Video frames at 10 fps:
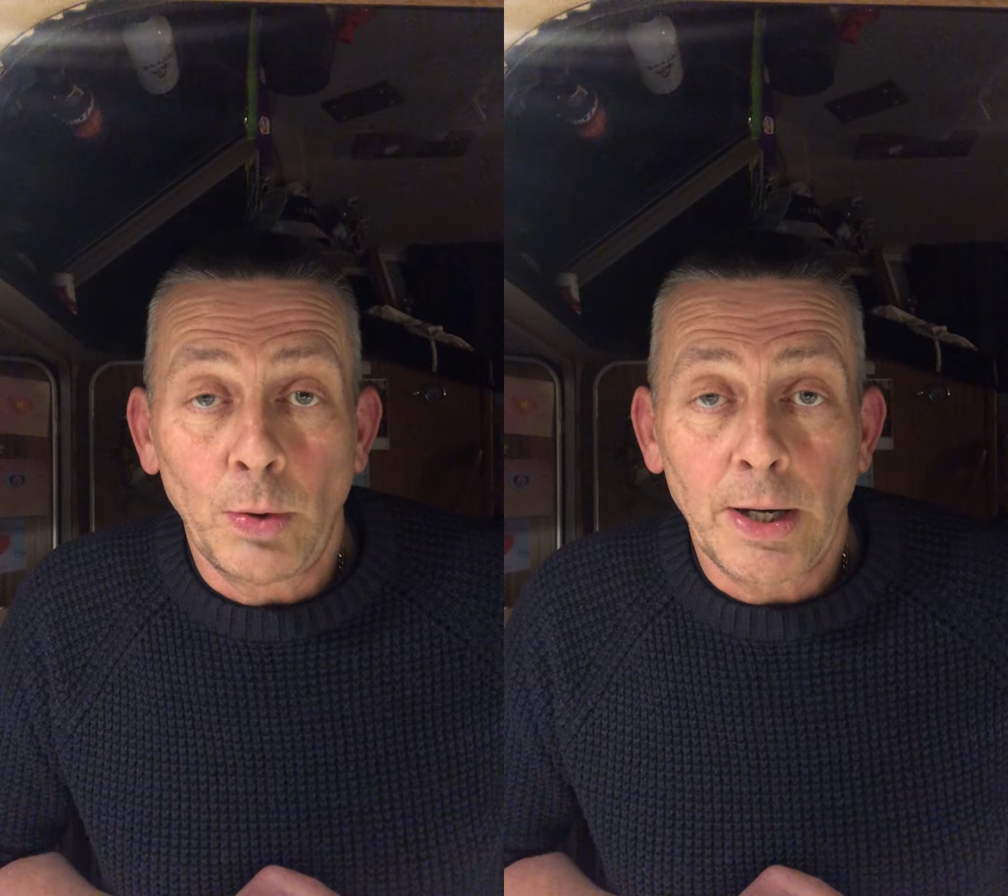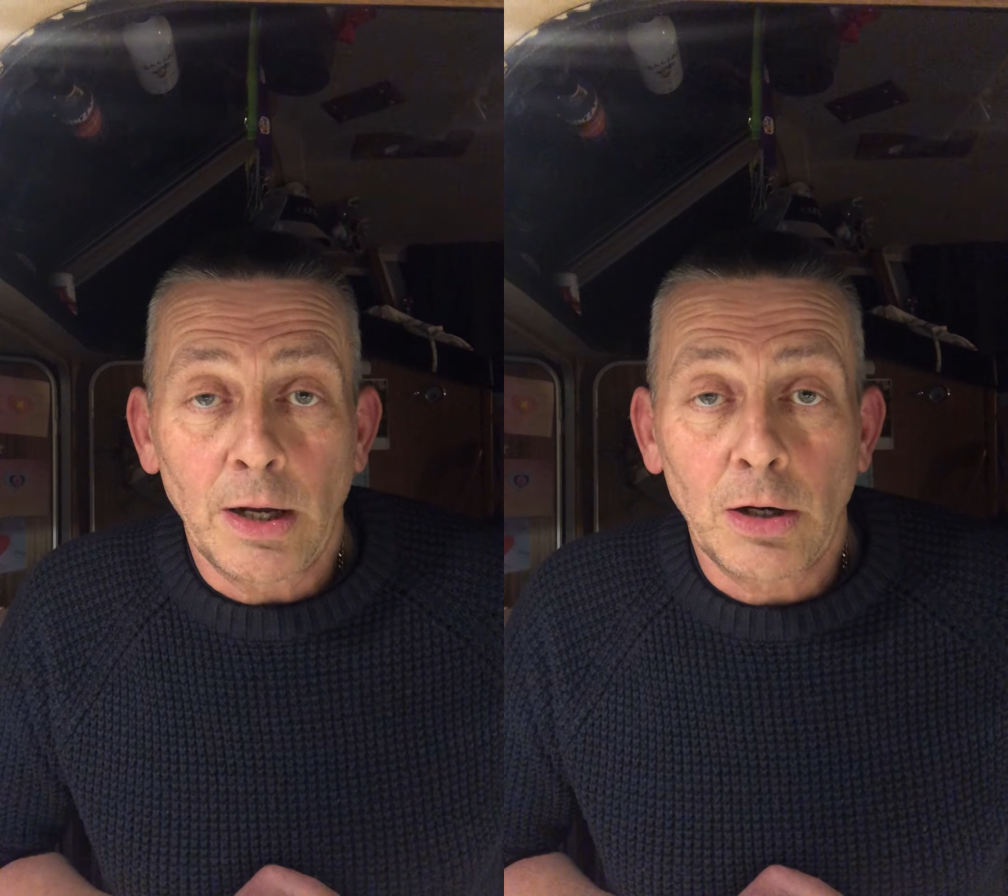
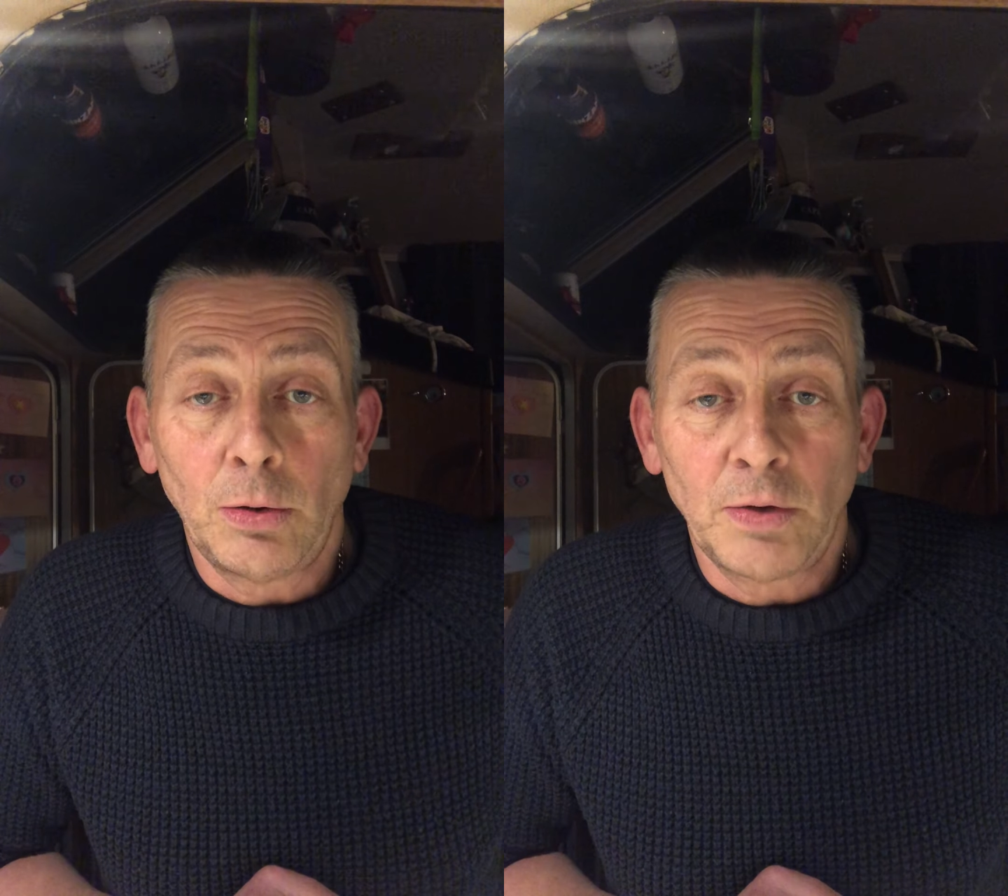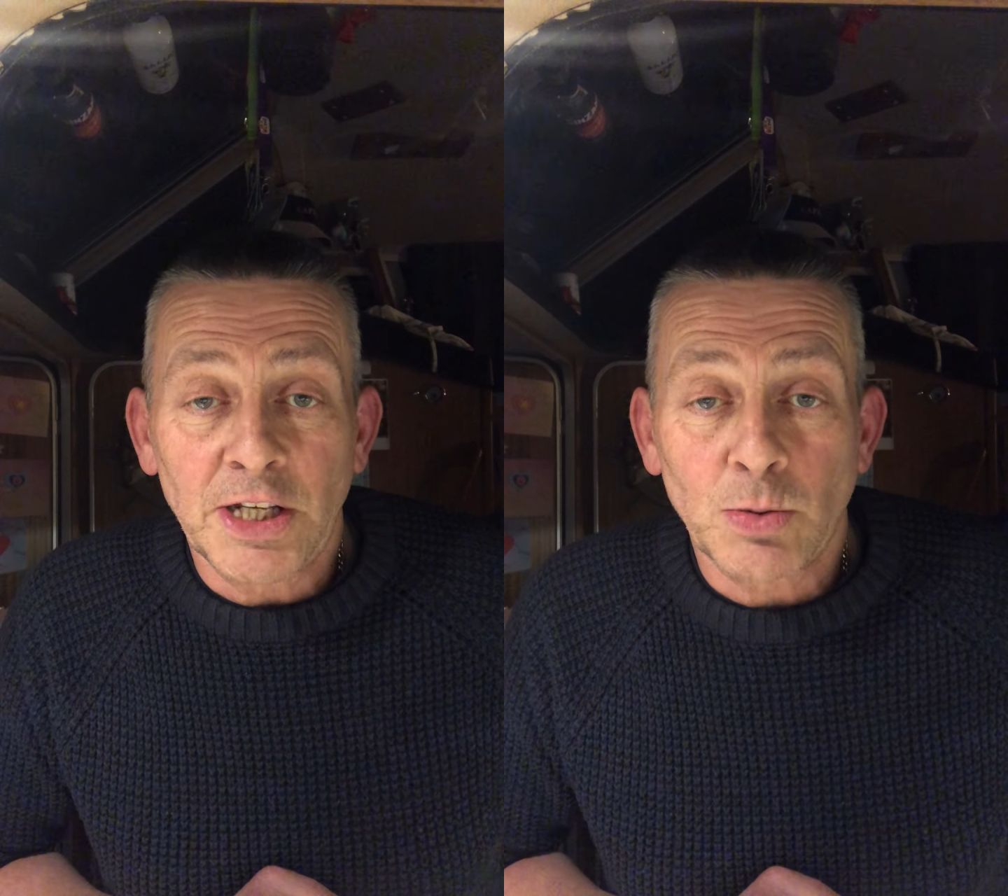We're going to
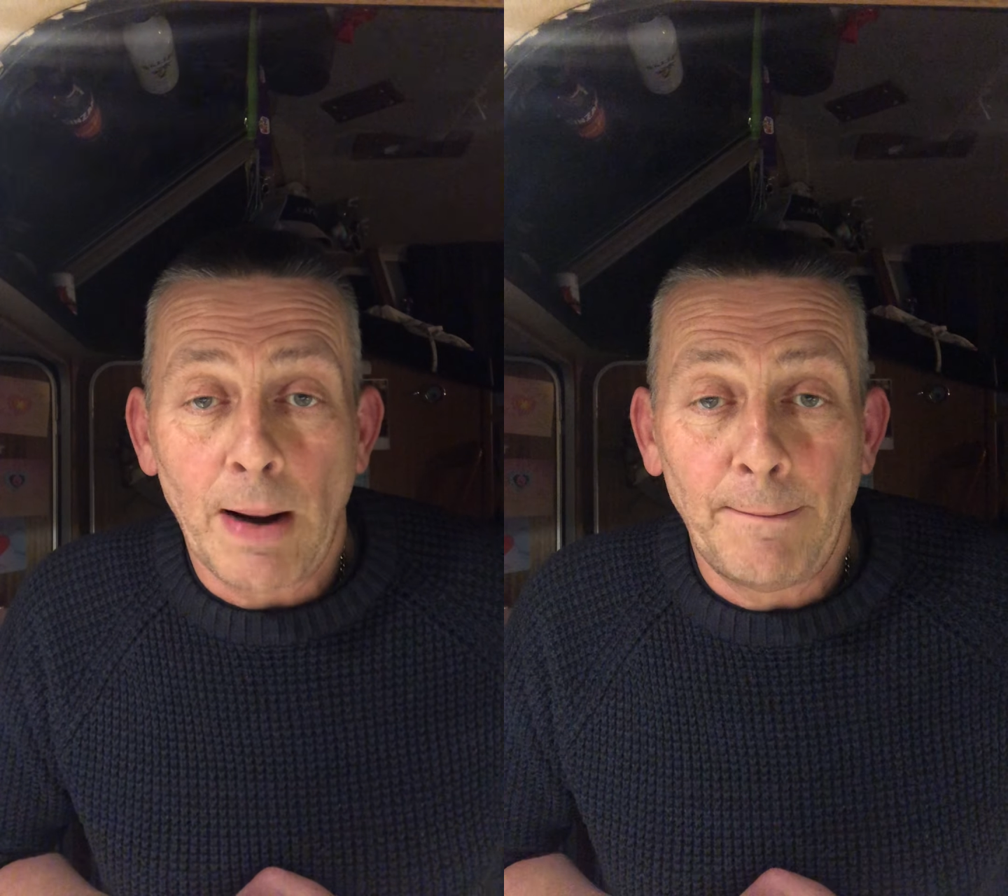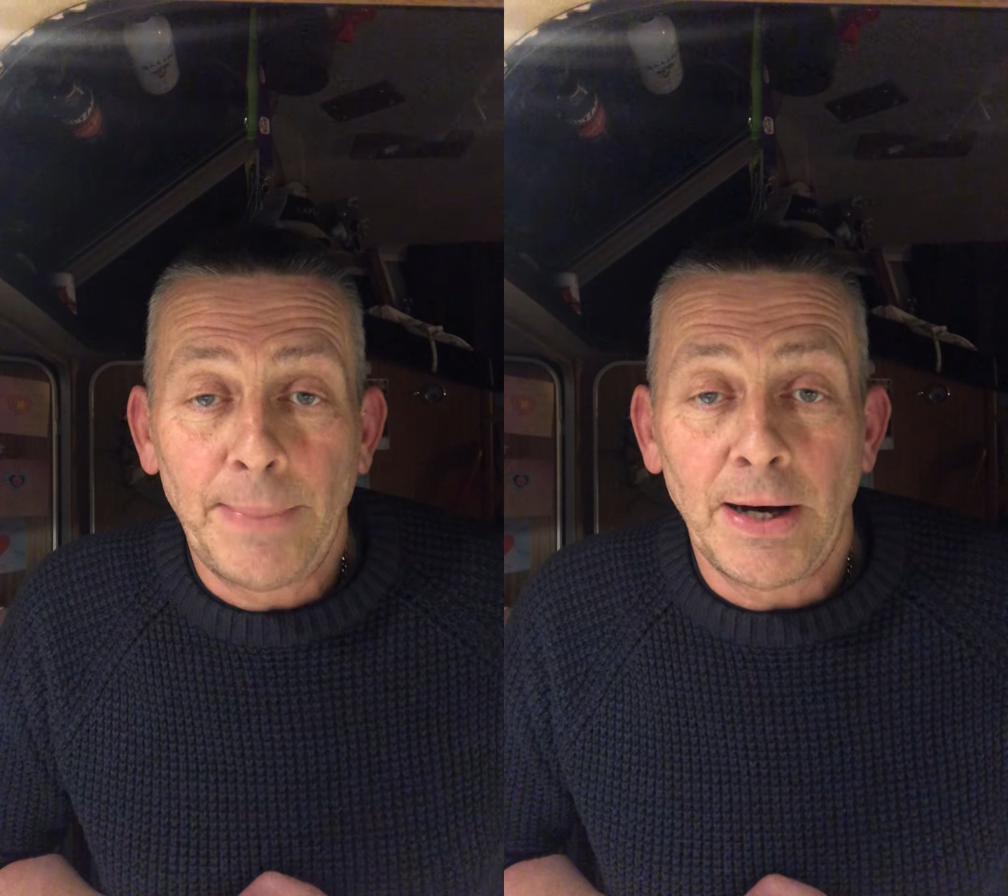call this
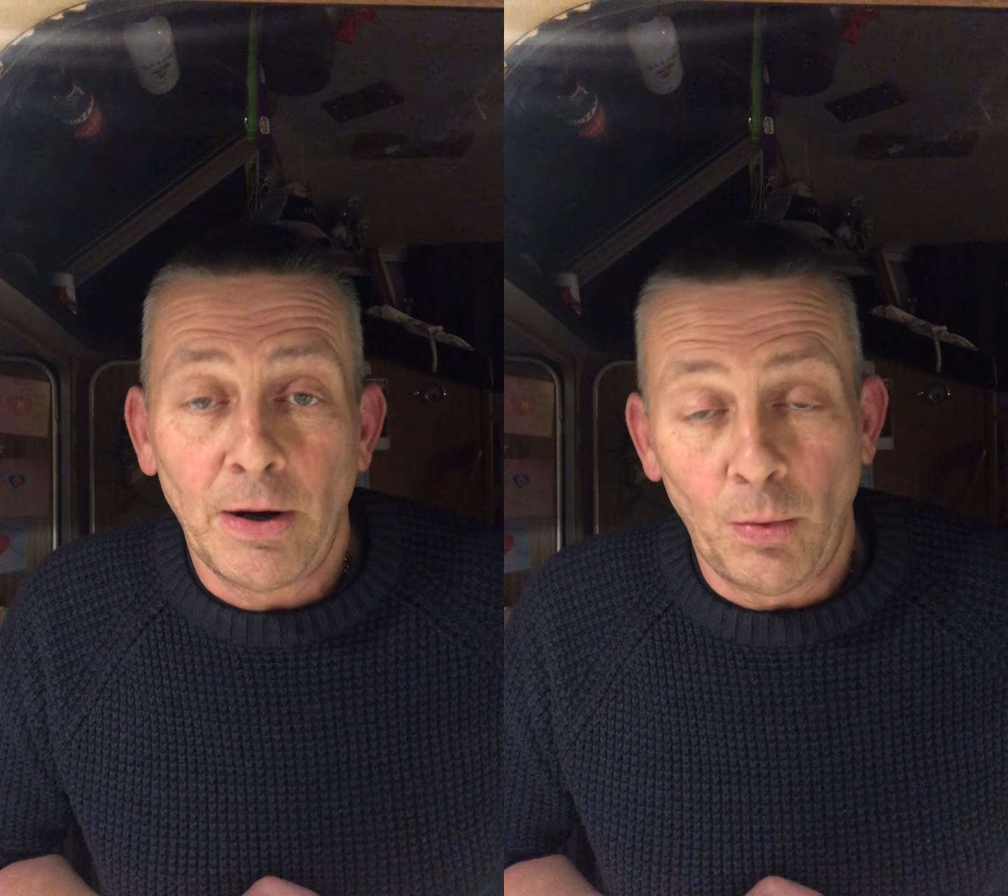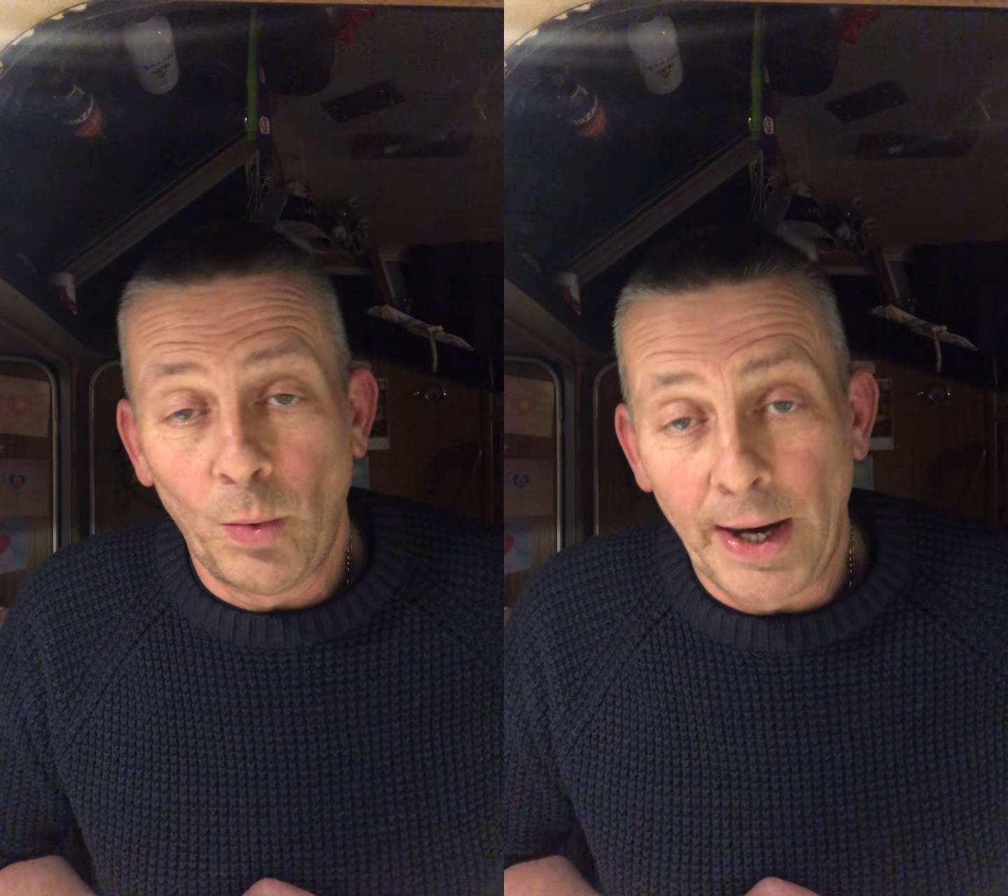one
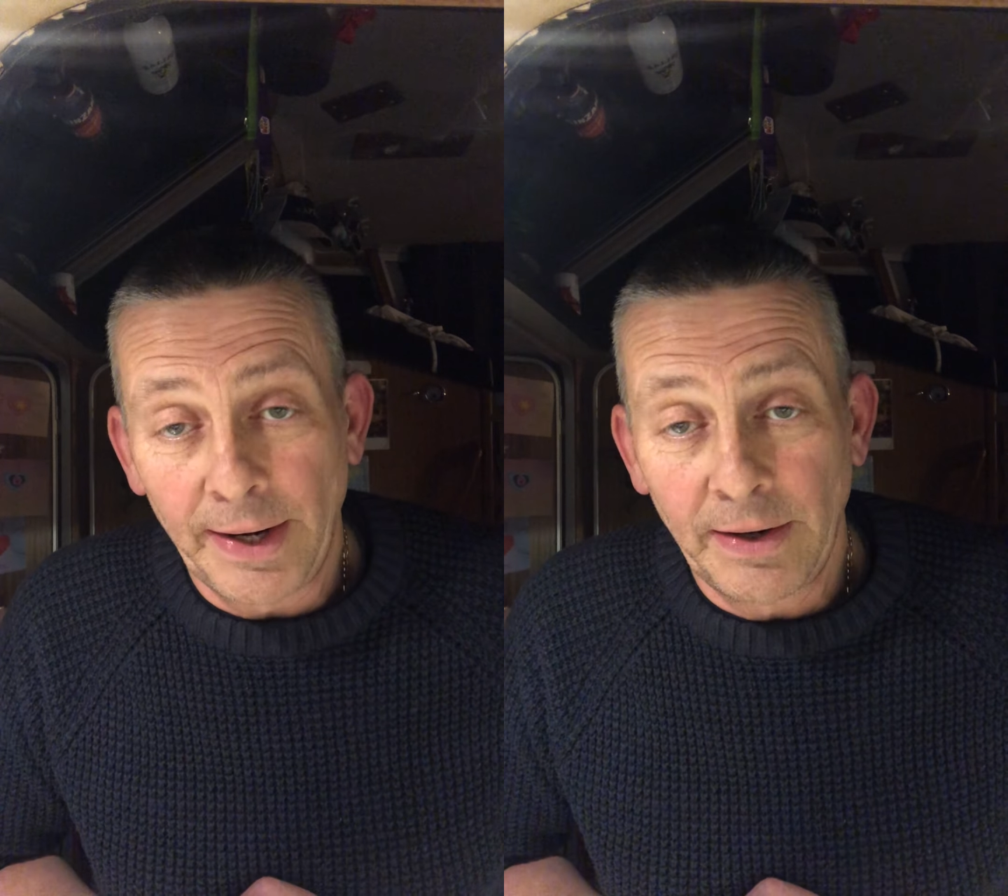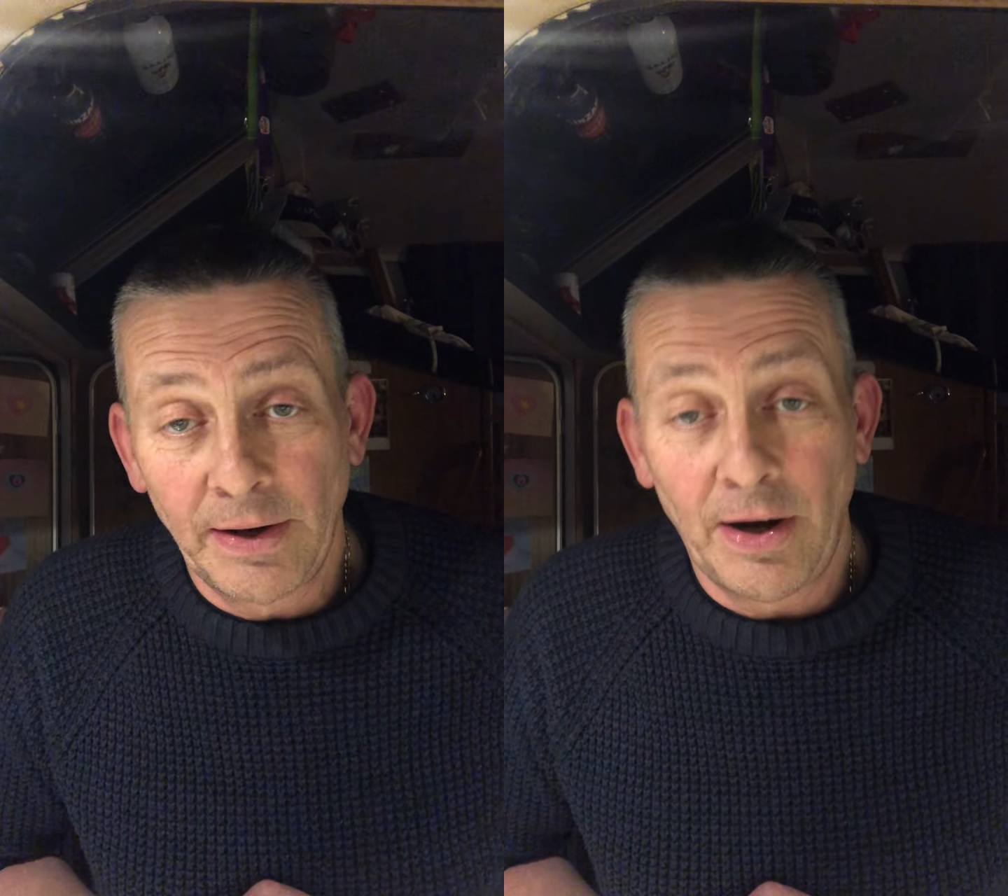part 1.